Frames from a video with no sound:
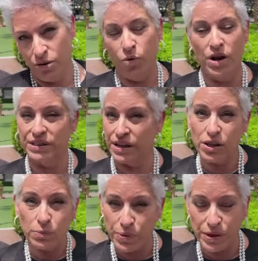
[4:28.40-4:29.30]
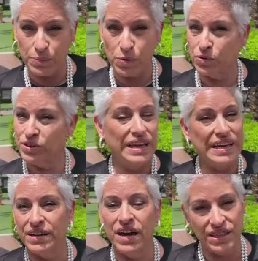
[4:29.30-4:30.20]
Whereas the other people, they
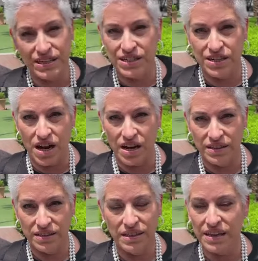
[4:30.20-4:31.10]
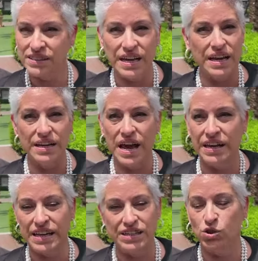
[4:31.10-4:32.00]
get nothing done. They sit
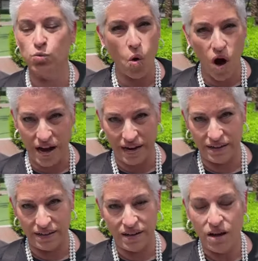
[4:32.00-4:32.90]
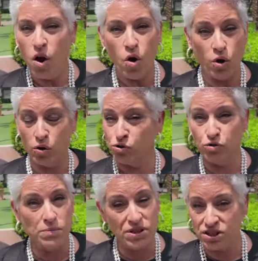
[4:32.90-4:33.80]
and they just whine, or
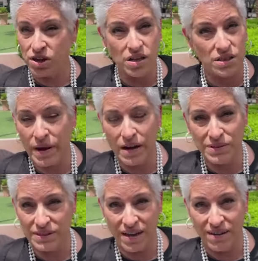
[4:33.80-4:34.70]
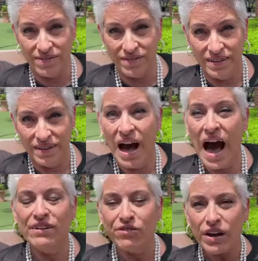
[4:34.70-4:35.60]
Trump just talks about himself.
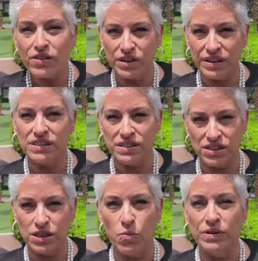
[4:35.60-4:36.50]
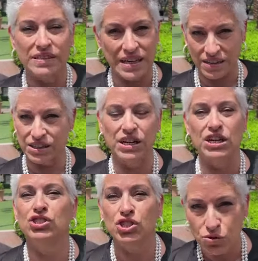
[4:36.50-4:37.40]
I'd rather listen to someone that's actually
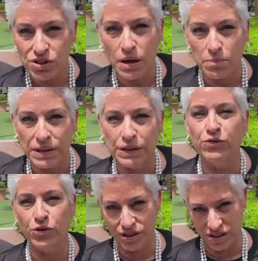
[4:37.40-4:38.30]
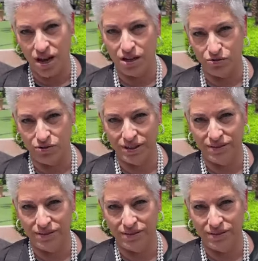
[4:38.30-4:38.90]
going to do something for this country.